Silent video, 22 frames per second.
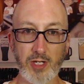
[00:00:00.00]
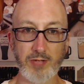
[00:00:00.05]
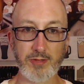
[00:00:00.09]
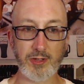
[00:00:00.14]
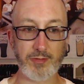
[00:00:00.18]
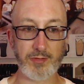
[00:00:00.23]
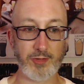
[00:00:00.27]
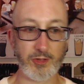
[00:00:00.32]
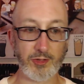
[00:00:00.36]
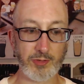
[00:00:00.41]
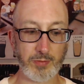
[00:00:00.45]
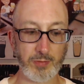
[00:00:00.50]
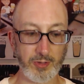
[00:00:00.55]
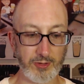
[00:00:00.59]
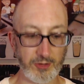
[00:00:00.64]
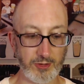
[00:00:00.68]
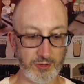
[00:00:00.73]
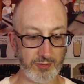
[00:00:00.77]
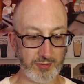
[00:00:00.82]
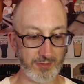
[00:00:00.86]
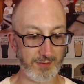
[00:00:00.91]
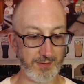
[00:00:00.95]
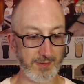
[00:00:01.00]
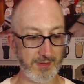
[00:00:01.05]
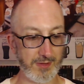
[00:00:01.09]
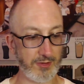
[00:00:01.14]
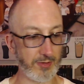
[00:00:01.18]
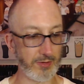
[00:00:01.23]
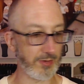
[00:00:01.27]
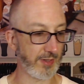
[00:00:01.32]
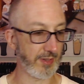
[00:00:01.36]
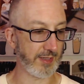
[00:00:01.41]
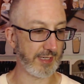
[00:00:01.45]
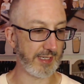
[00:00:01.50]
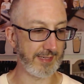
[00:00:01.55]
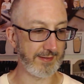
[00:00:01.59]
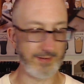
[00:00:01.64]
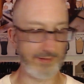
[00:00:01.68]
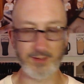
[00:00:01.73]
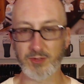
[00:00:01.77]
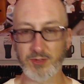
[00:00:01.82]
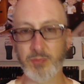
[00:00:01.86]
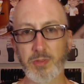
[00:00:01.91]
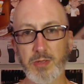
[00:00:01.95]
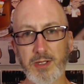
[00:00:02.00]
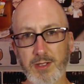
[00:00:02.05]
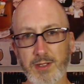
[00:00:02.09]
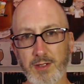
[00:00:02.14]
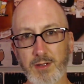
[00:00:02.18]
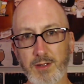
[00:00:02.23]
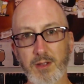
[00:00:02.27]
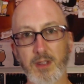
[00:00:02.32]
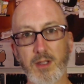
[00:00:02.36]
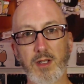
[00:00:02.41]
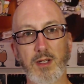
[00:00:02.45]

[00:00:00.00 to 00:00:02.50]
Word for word: your first purchase, which means you could have got this beer